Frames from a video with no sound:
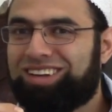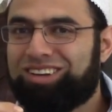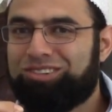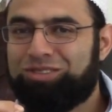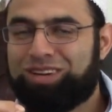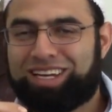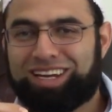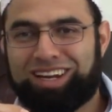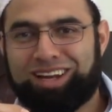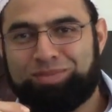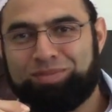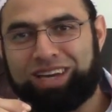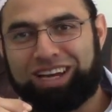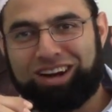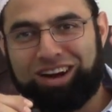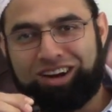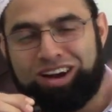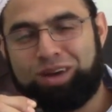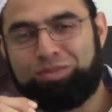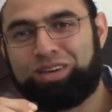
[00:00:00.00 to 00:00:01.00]
We cannot make
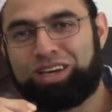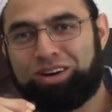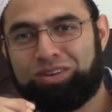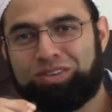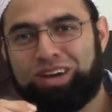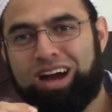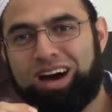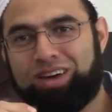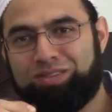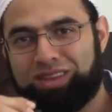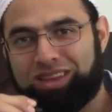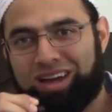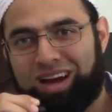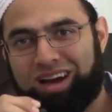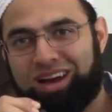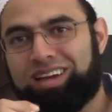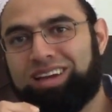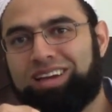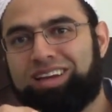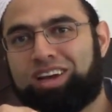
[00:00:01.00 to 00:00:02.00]
a copy of the Hafiz
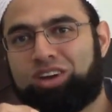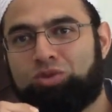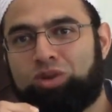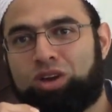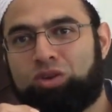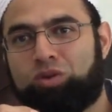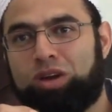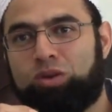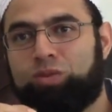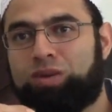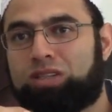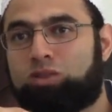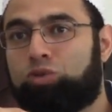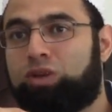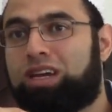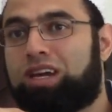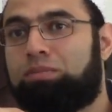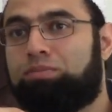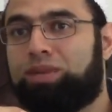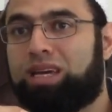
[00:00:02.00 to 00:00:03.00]
in a quick way, but we
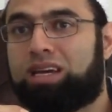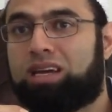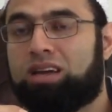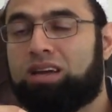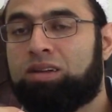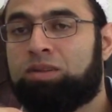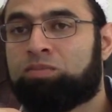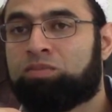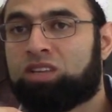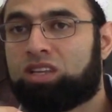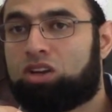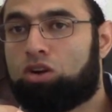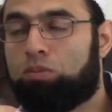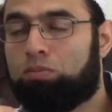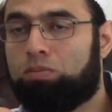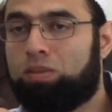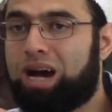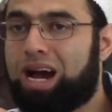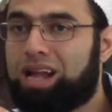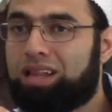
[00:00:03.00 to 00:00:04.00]
can make,
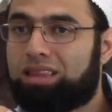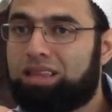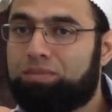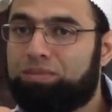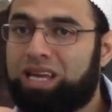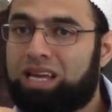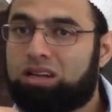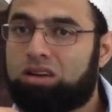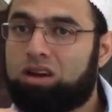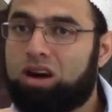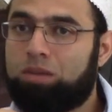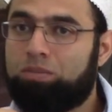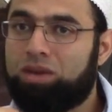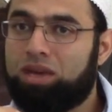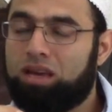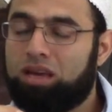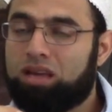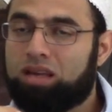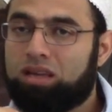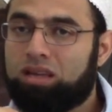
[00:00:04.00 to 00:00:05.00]
compile the main
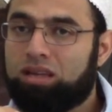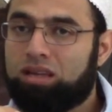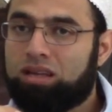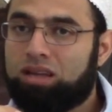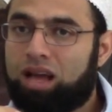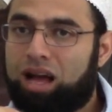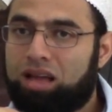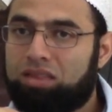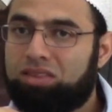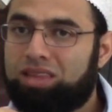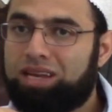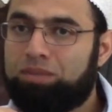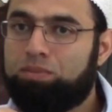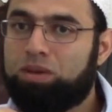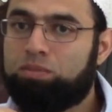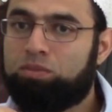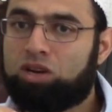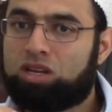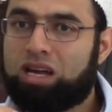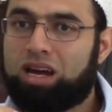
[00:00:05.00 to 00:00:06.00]
copy and then
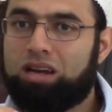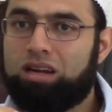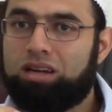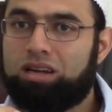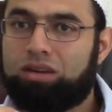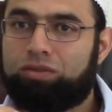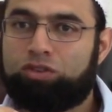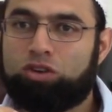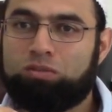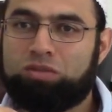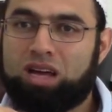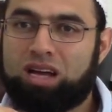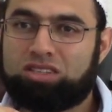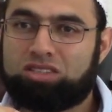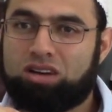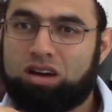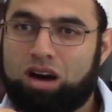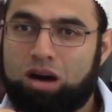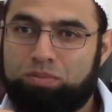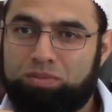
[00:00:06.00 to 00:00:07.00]
people can learn from that
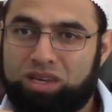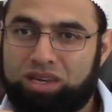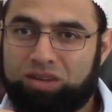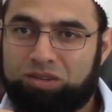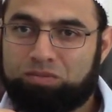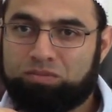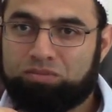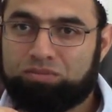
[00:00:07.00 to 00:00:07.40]
copy